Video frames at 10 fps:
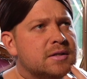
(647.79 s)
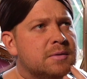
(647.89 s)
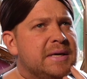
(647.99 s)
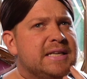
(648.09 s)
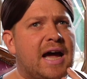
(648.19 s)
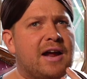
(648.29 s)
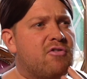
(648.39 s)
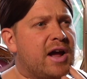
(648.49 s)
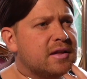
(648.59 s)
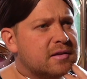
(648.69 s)
to be
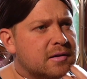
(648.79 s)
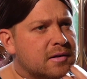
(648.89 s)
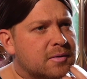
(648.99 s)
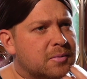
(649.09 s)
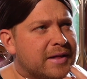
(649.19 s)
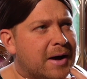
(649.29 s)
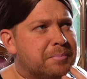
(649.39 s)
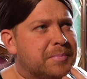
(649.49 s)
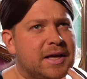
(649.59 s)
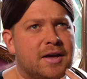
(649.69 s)
direct
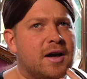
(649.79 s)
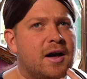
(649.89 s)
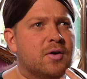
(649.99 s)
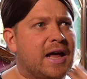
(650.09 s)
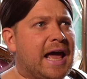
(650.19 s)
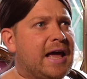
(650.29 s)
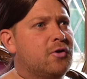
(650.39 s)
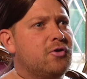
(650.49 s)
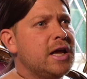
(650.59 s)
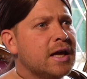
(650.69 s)
without being called
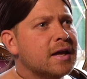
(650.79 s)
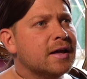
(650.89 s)
angry,